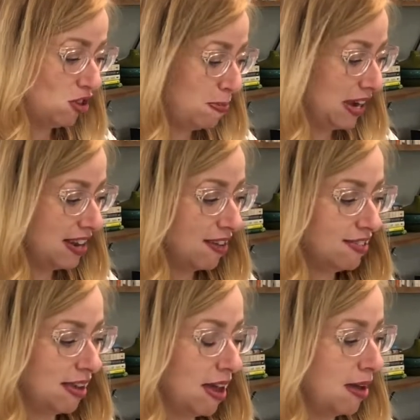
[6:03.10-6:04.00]
she picked out
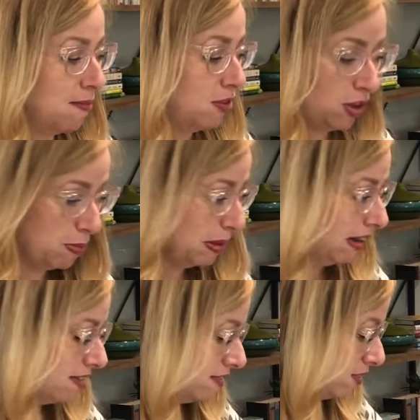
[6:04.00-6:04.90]
some new
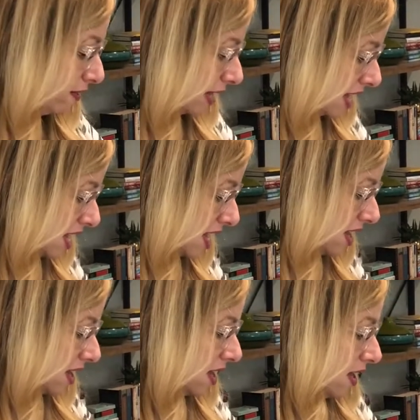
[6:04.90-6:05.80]
books to
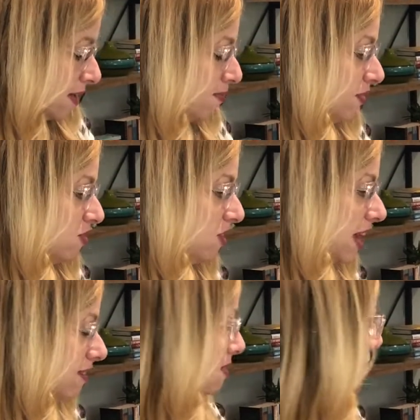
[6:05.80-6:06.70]
read, and she
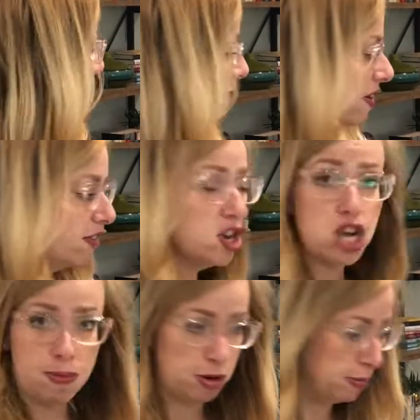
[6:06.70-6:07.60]
has some of her favorite
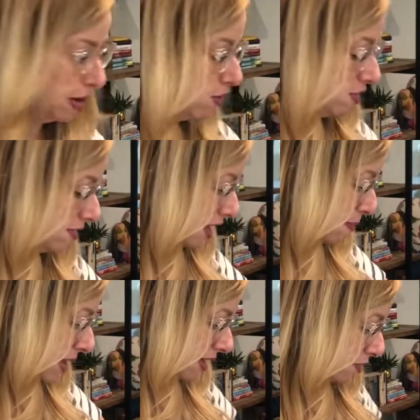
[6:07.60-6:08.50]
chapter books she's gonna
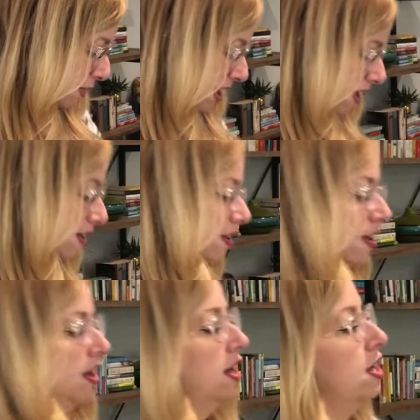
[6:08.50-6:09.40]
pick as
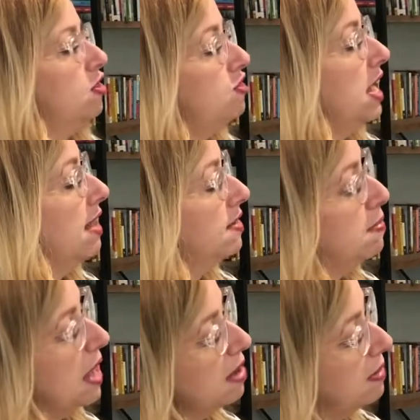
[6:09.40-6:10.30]
well. She has a
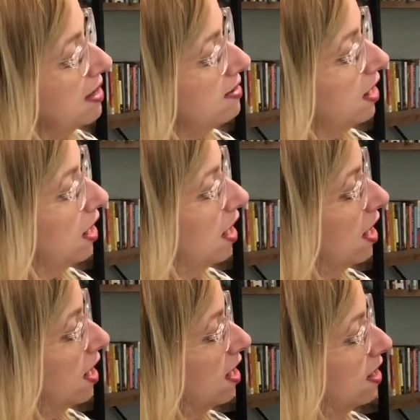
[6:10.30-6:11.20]
paint by
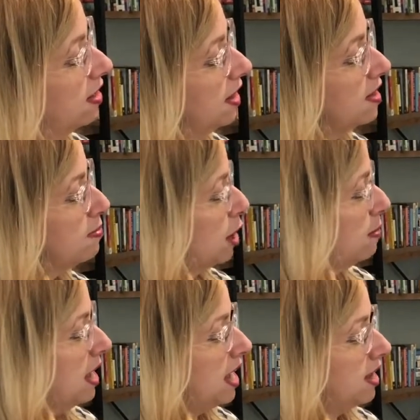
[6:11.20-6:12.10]
sticker that's
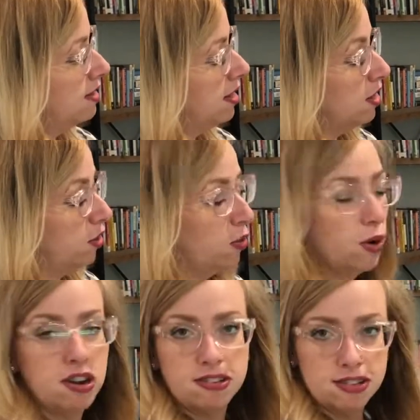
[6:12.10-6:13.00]
mermaids and
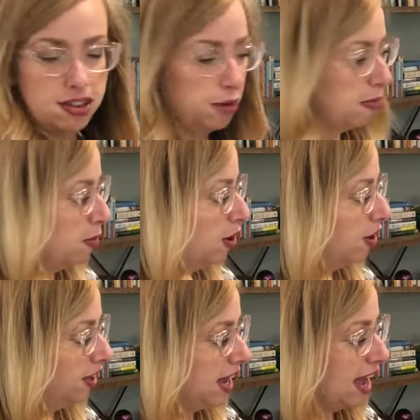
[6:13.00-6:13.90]
unicorns, a little bit more
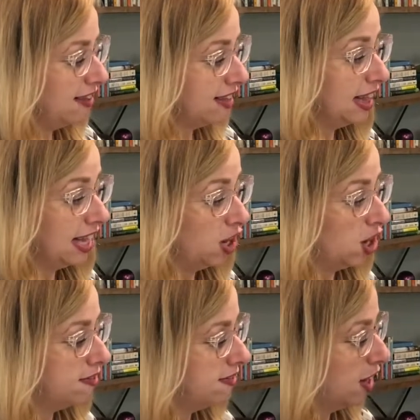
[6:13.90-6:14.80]
girly. It has
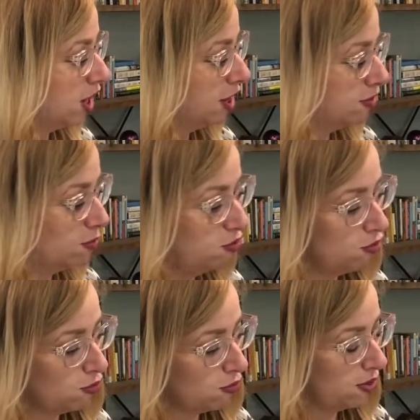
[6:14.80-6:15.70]
glitter stickers, which
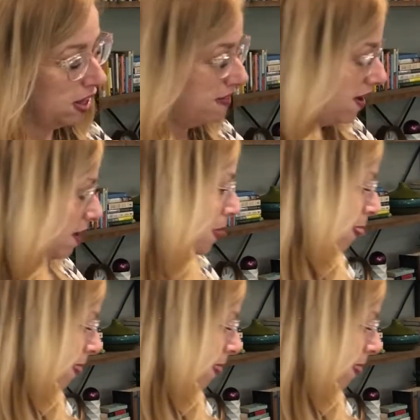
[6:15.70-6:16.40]
is really fun.